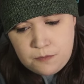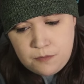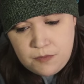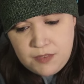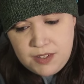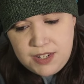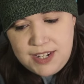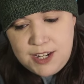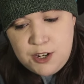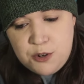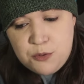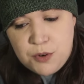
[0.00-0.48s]

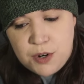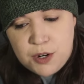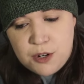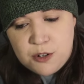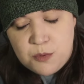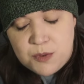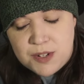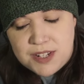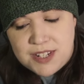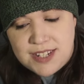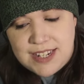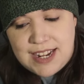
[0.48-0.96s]
He rowed
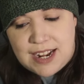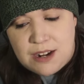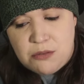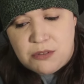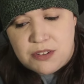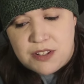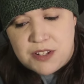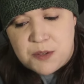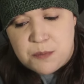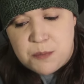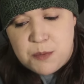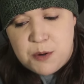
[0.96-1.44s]
with
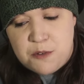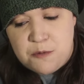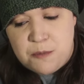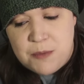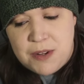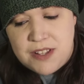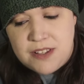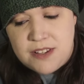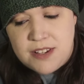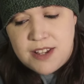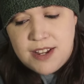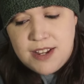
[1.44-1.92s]
soundless
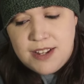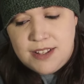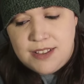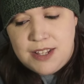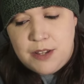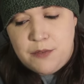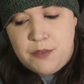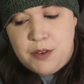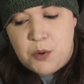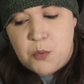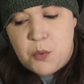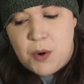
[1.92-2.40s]
movements,
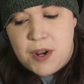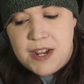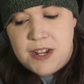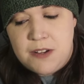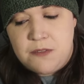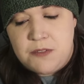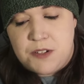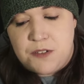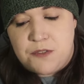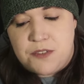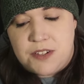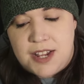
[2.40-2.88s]
leaving
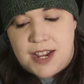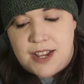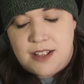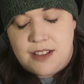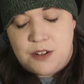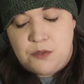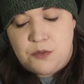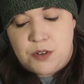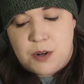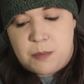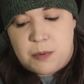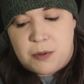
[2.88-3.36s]
waves of
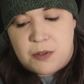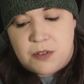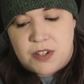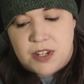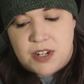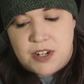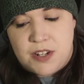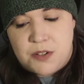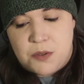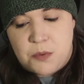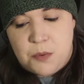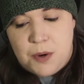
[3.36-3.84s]
silent ripples
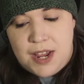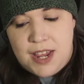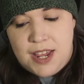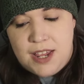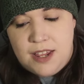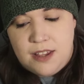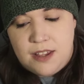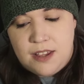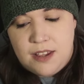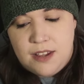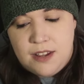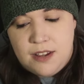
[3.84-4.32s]
in his
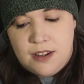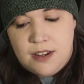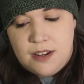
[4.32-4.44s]
wake.